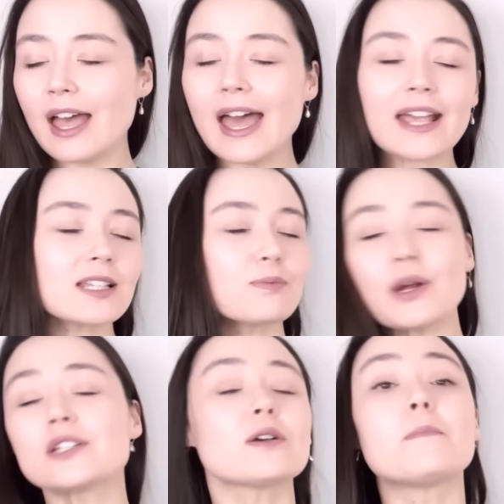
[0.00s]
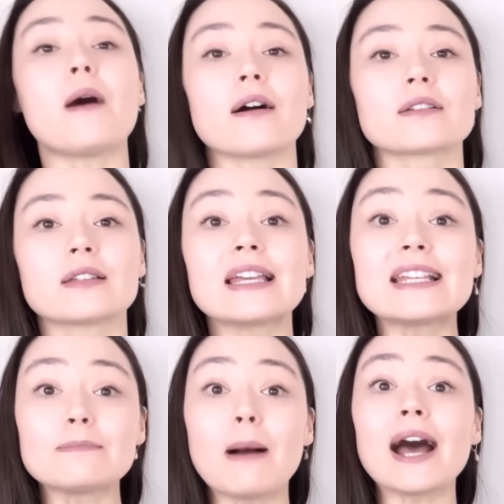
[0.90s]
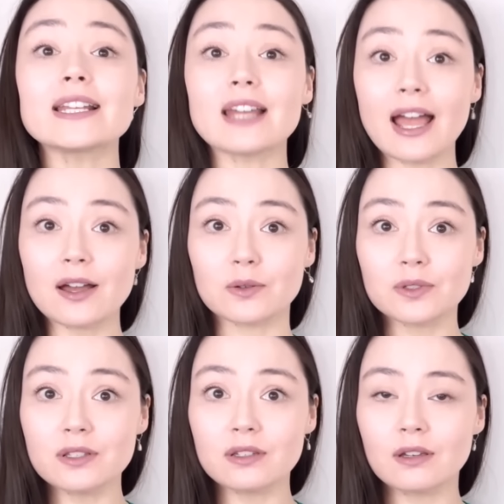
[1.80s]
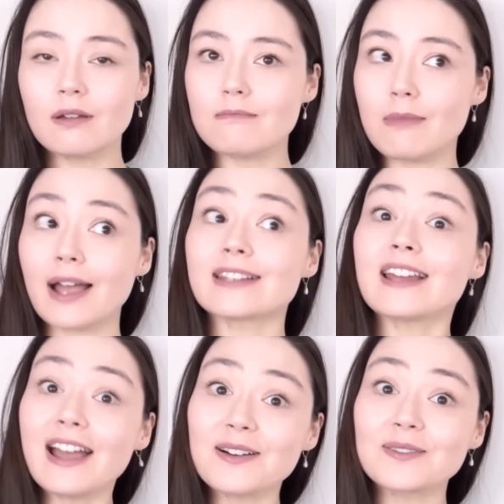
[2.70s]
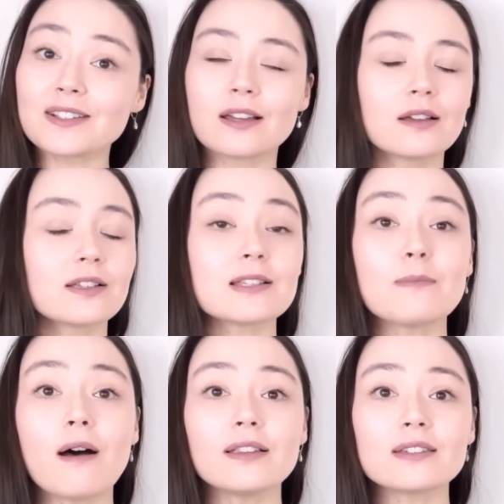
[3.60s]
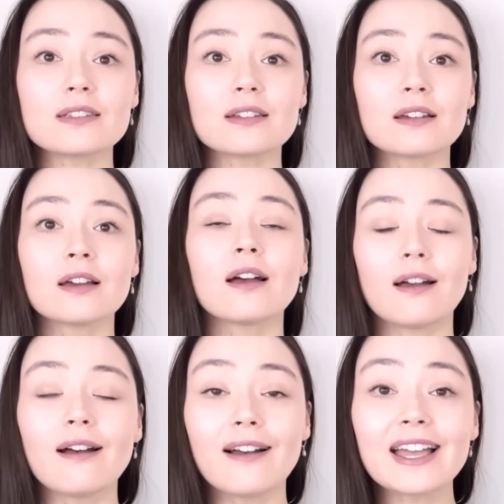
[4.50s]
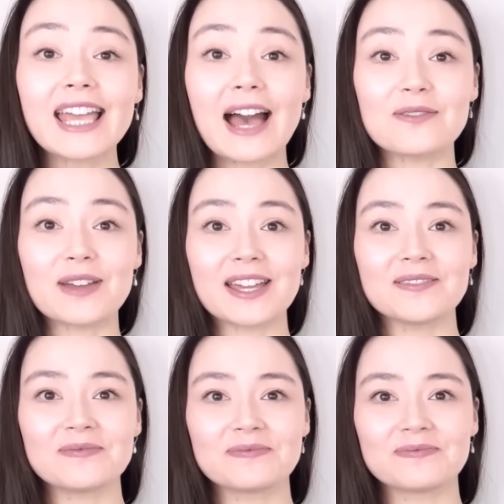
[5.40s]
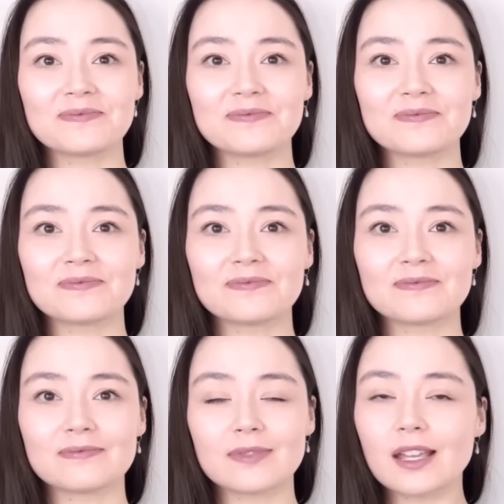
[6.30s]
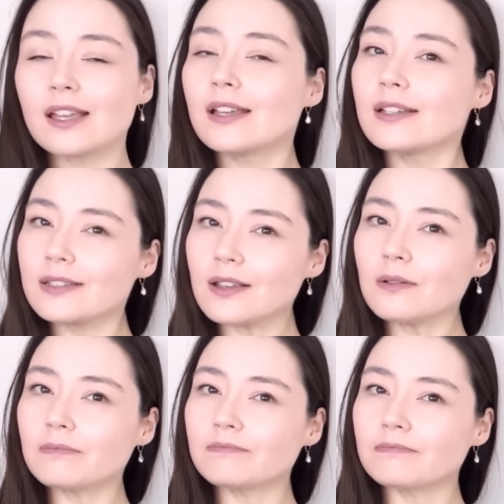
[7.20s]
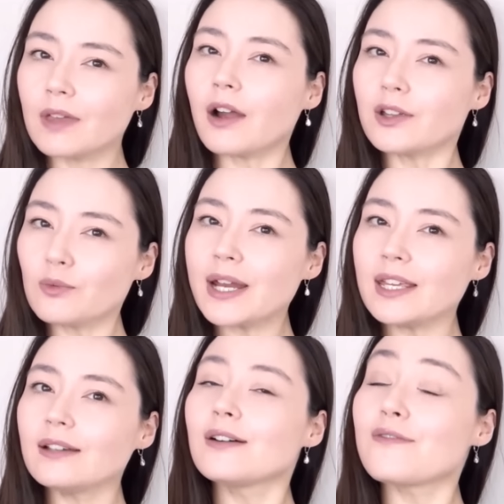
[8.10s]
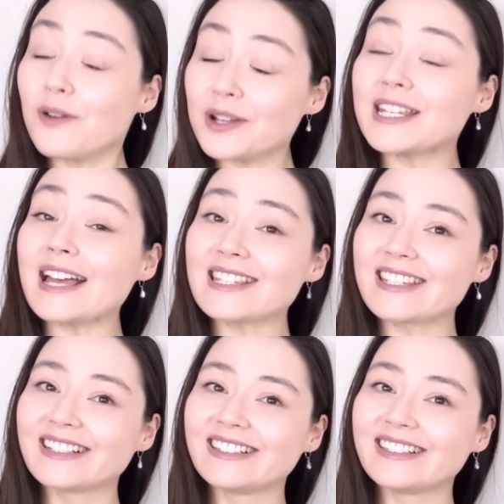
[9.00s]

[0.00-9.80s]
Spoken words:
Espresso box is my town's smallest cafe. So, are you ready for a test?